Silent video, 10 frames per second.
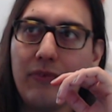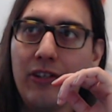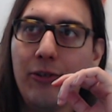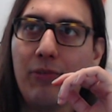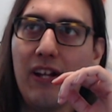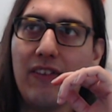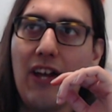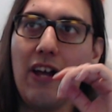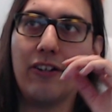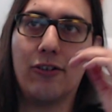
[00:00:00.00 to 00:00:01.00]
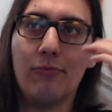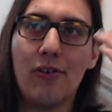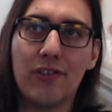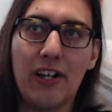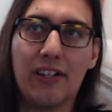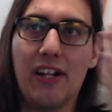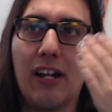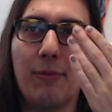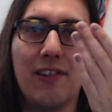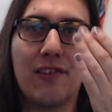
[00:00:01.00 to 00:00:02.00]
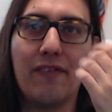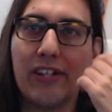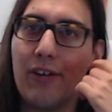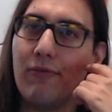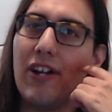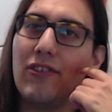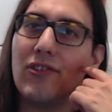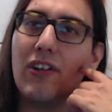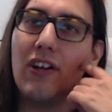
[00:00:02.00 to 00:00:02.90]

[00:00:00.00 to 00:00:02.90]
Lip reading: You play that, you're most likely going to end up in the 7K range.